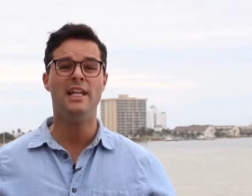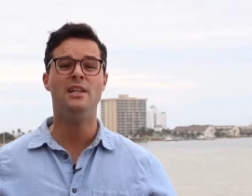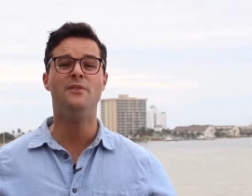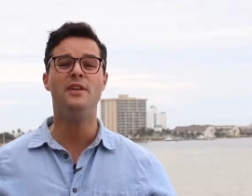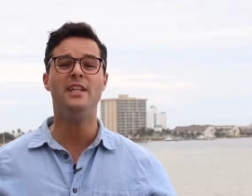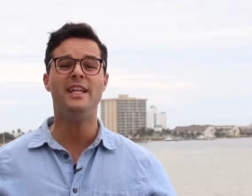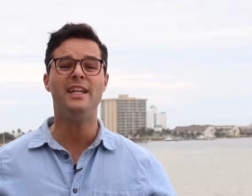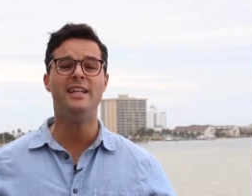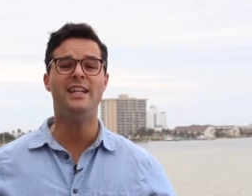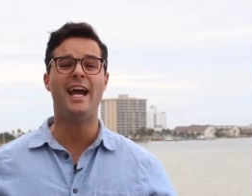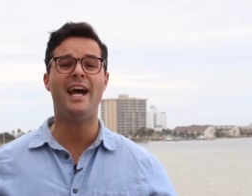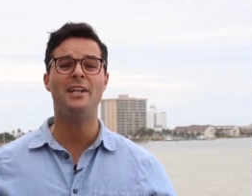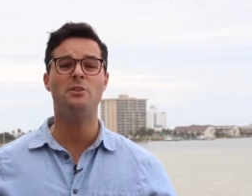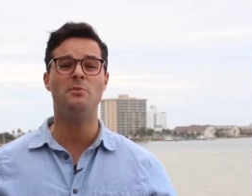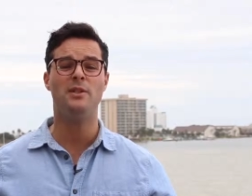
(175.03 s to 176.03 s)
Even
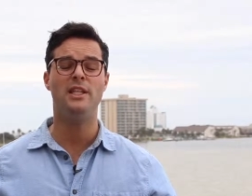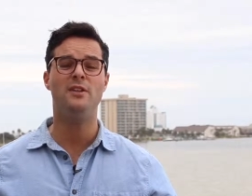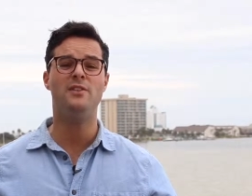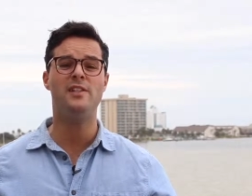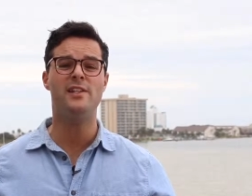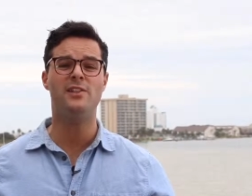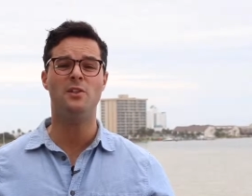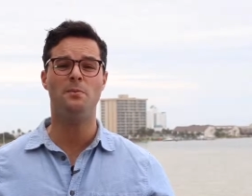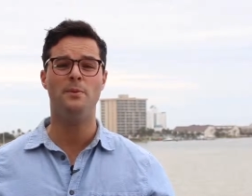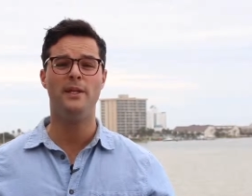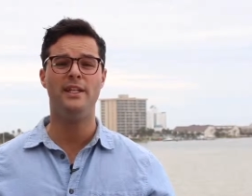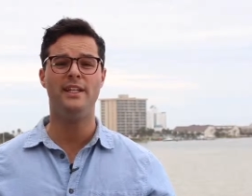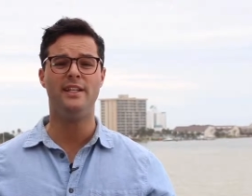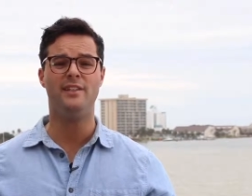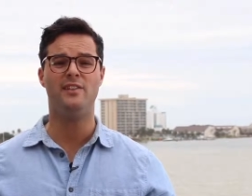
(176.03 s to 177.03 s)
in Adam and Eve's
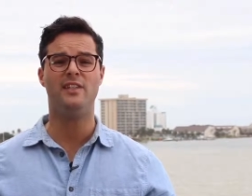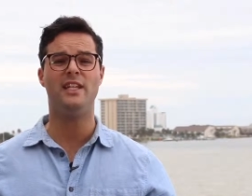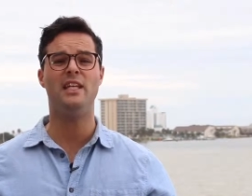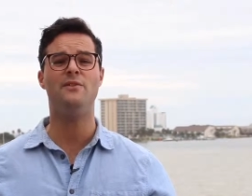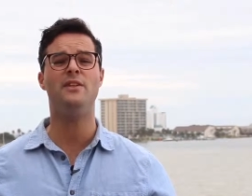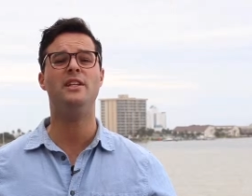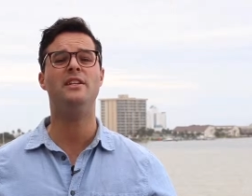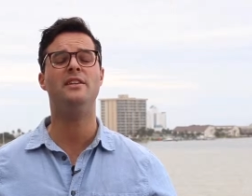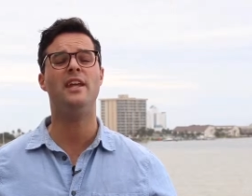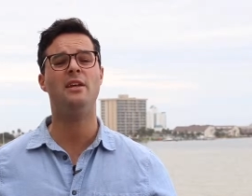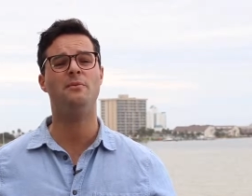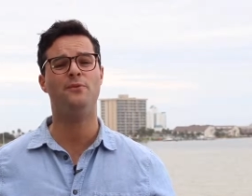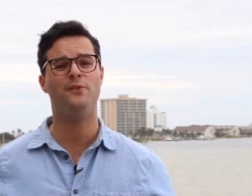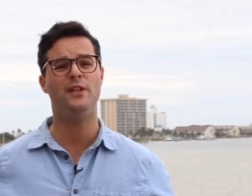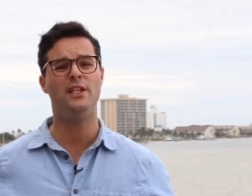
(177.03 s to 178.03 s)
disobedience, even in
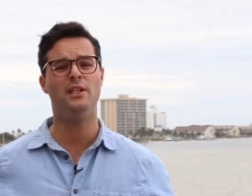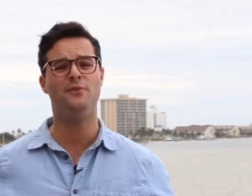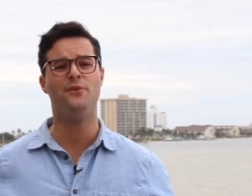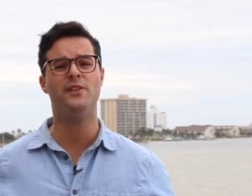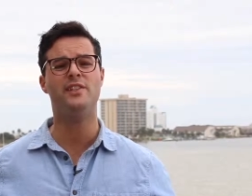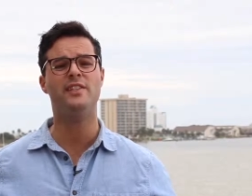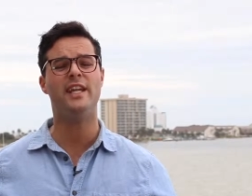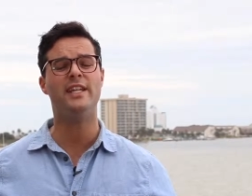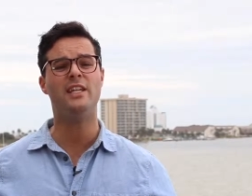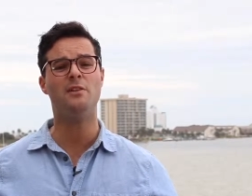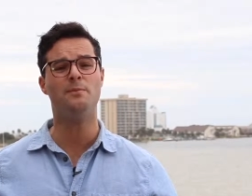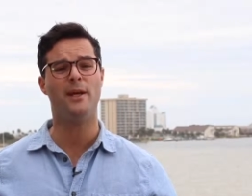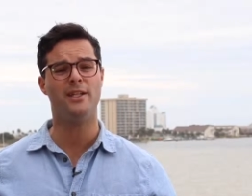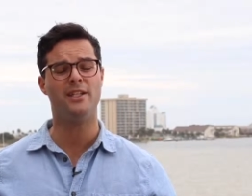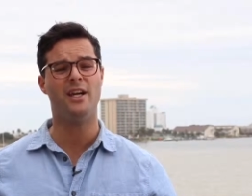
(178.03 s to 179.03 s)
them feeling
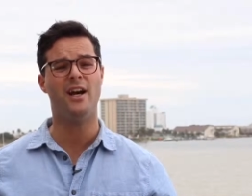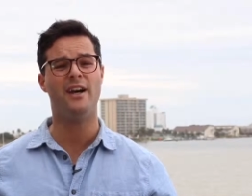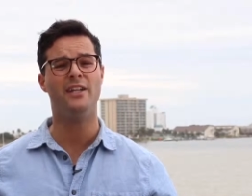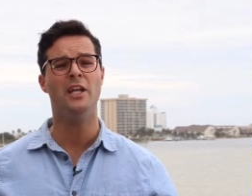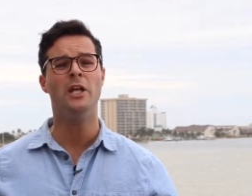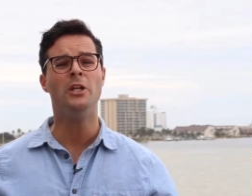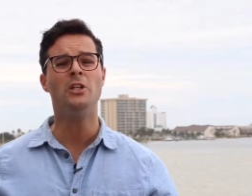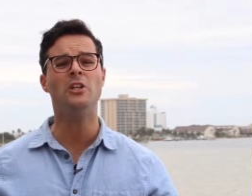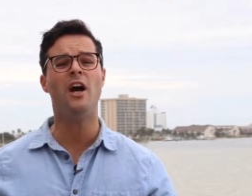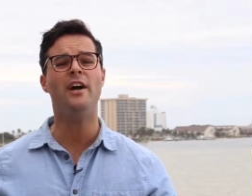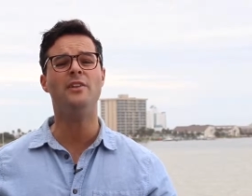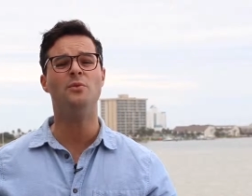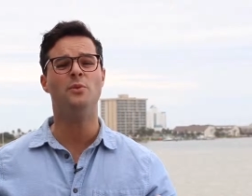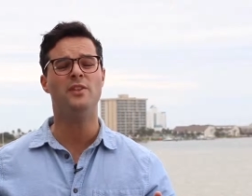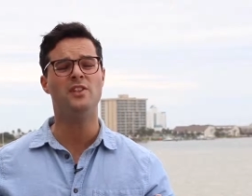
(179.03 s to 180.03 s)
forsaken by God,
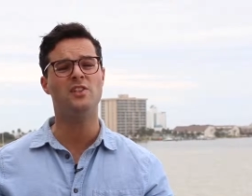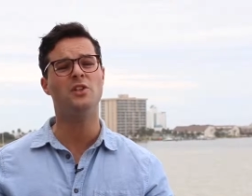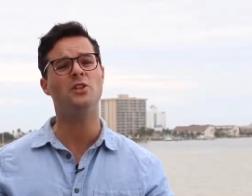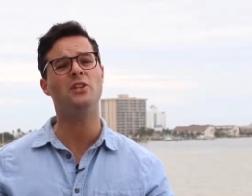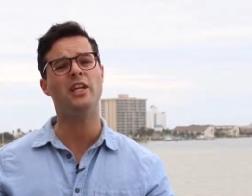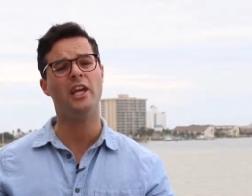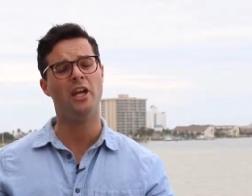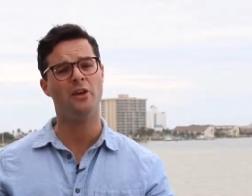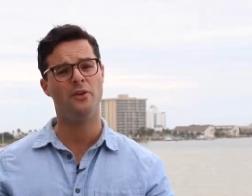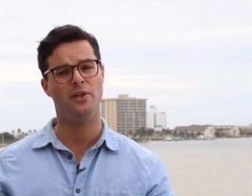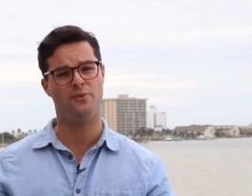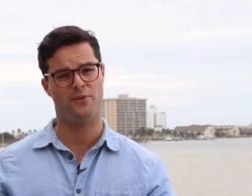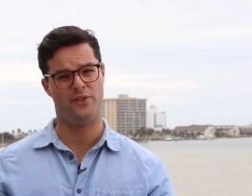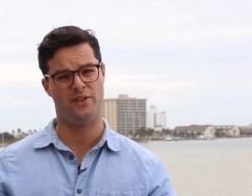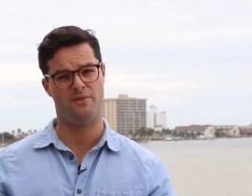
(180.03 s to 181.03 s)
God was still
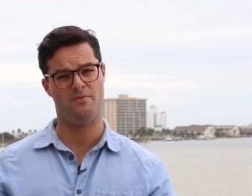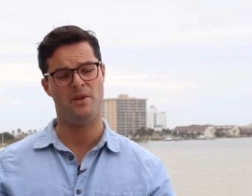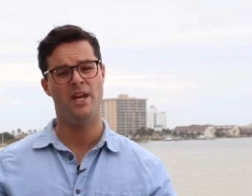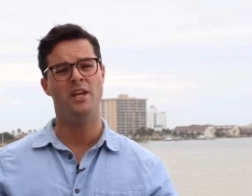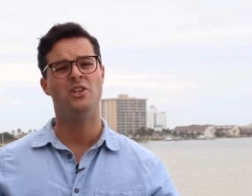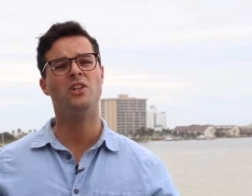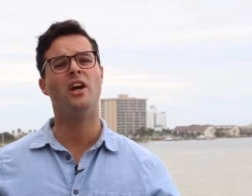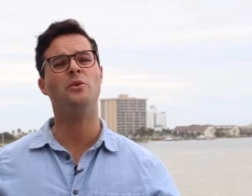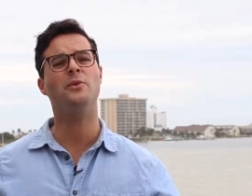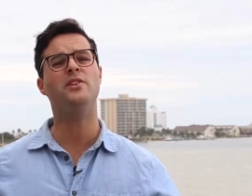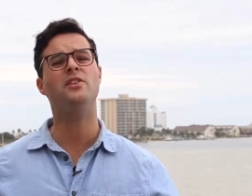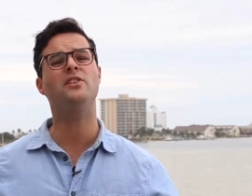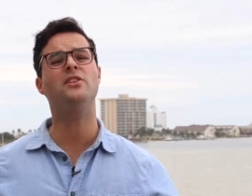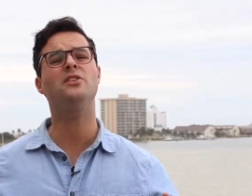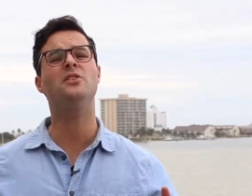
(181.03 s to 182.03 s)
caring for them.
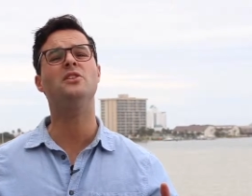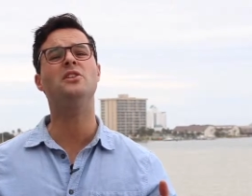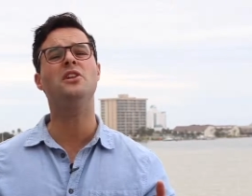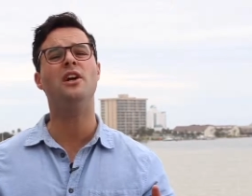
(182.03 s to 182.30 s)
God was still